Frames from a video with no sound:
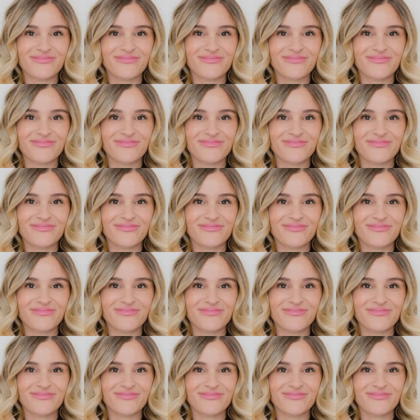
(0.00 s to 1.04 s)

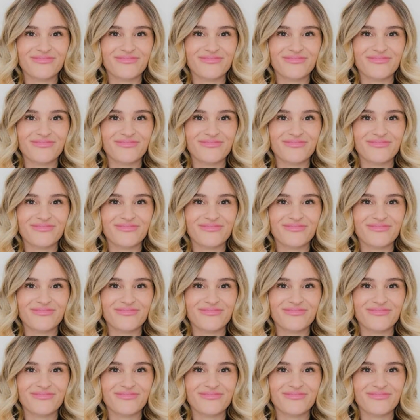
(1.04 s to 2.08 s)

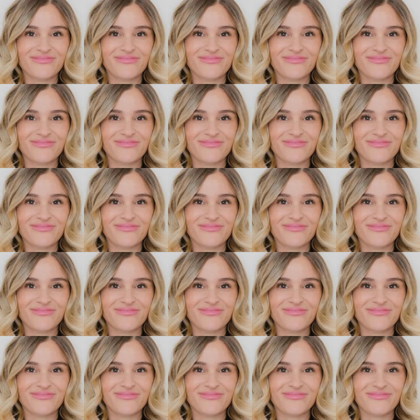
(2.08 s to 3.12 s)

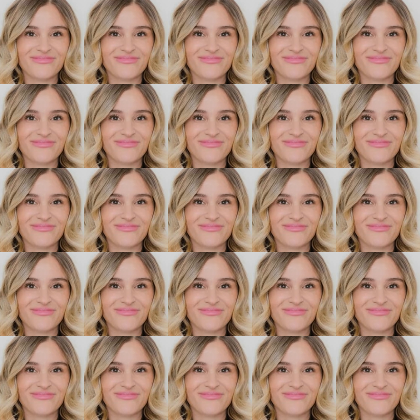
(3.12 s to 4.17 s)

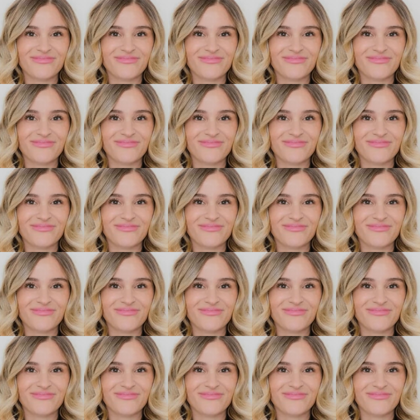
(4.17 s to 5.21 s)

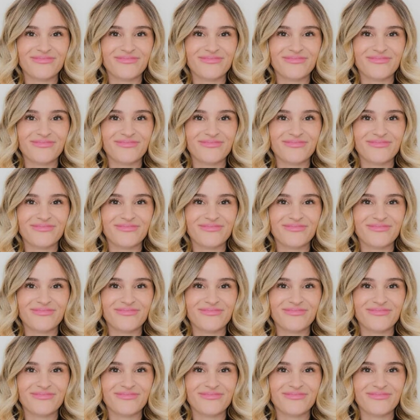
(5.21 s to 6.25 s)

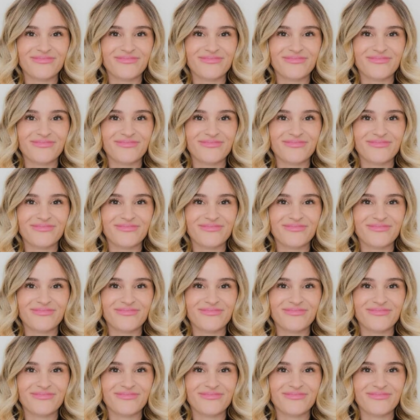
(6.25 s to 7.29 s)

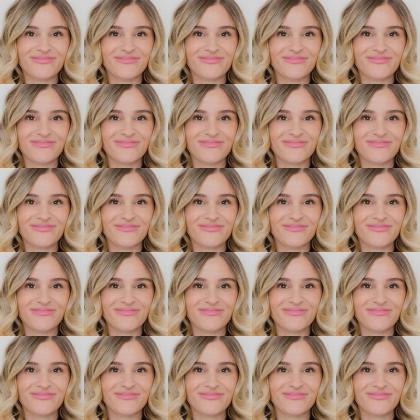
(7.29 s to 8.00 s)
The face doesn't move, so there is nothing to read.